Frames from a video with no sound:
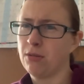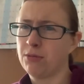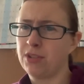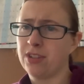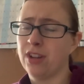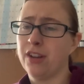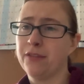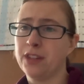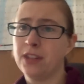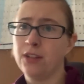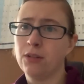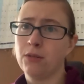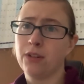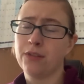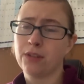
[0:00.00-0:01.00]
stuff to deal
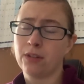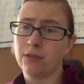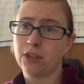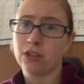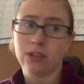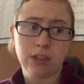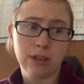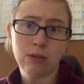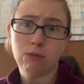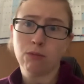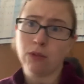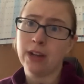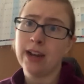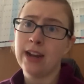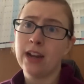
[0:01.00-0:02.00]
with, so I'll just deal with
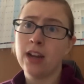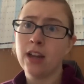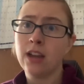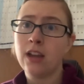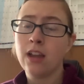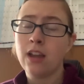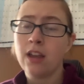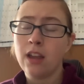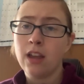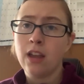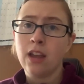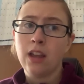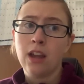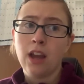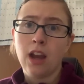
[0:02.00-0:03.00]

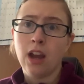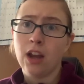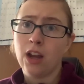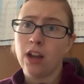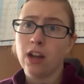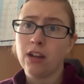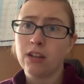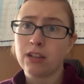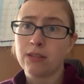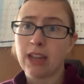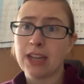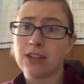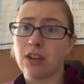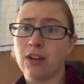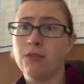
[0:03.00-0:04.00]
that. Day's
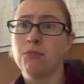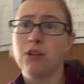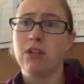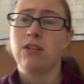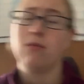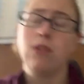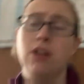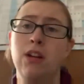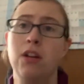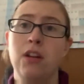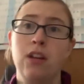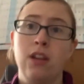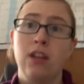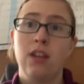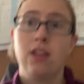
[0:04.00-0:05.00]
going well,
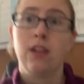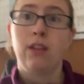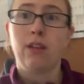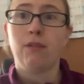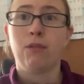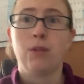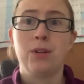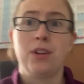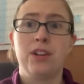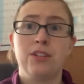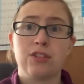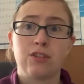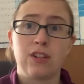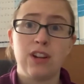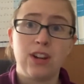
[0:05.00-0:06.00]
avoiding
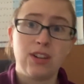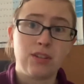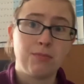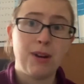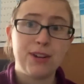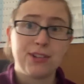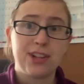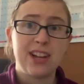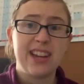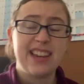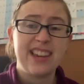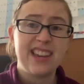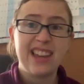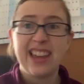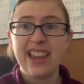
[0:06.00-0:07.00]
screens mostly,
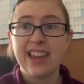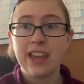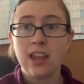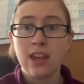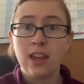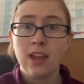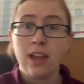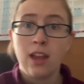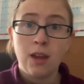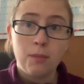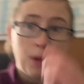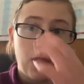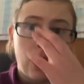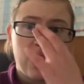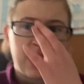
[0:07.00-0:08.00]

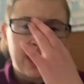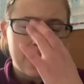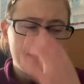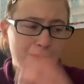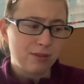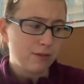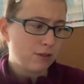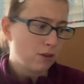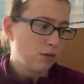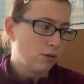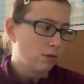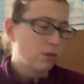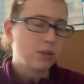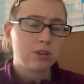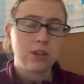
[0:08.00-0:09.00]
bar the camera of
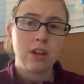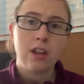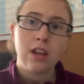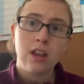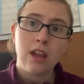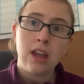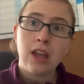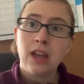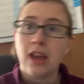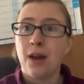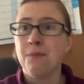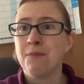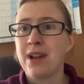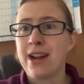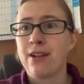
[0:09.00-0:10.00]
course. I'm
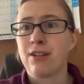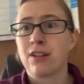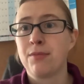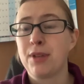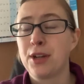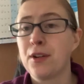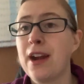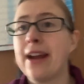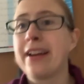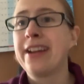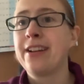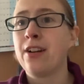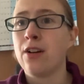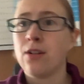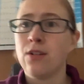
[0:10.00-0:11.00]
now going to be cracking
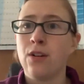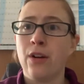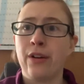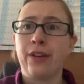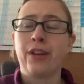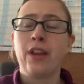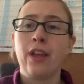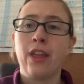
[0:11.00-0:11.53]
on